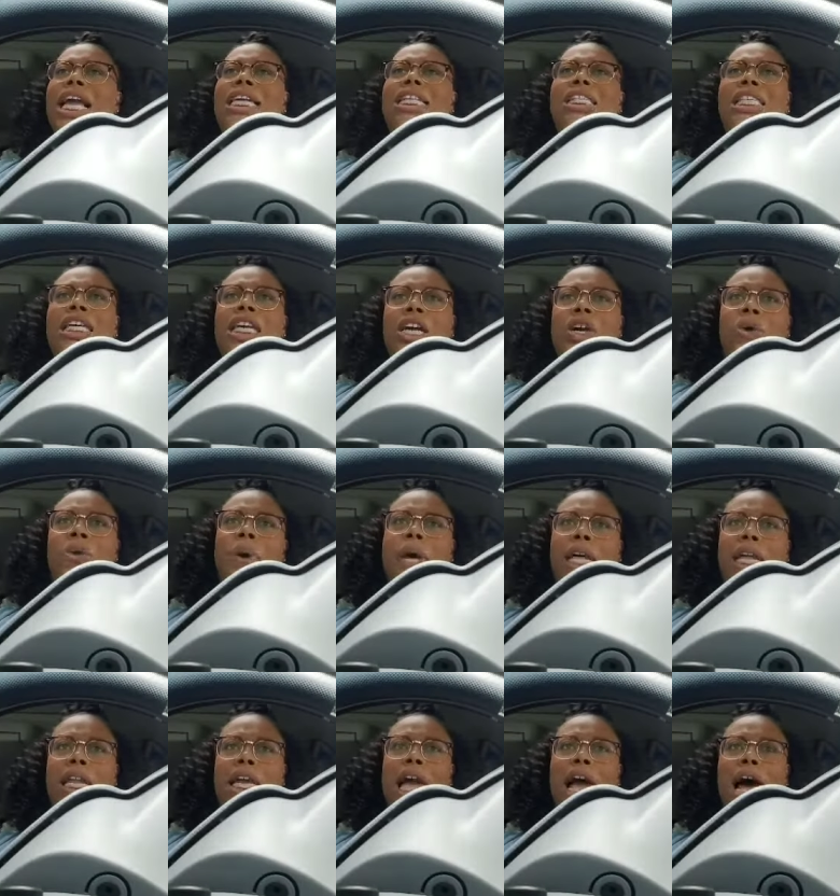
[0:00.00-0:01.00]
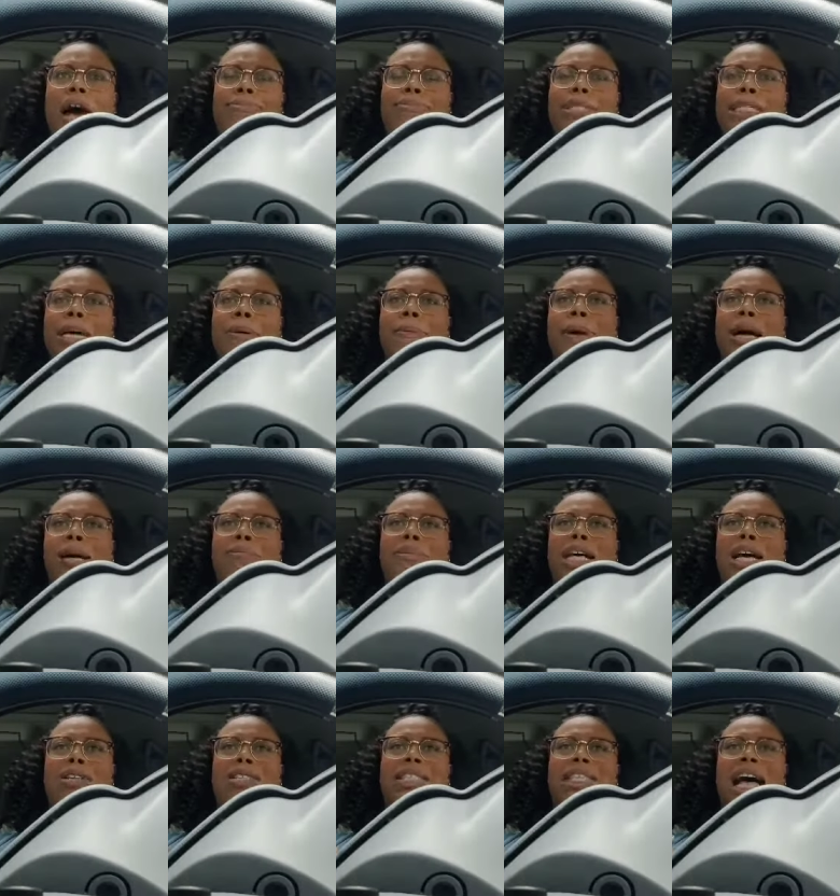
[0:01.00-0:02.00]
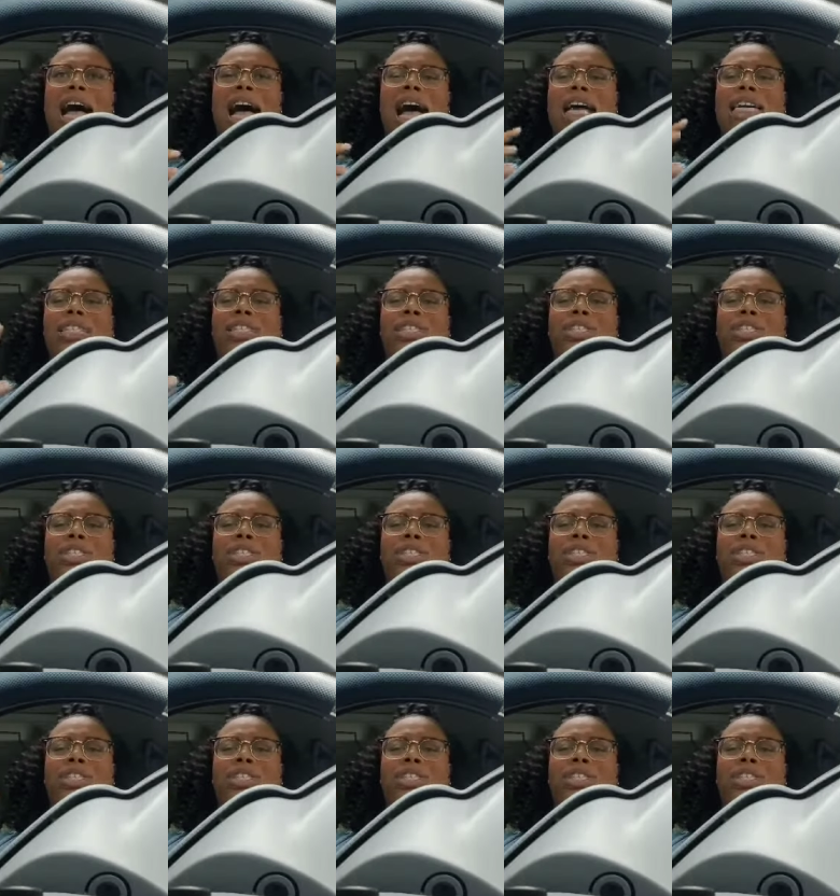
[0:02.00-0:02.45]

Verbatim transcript: Angie quickly hops up, comes outside.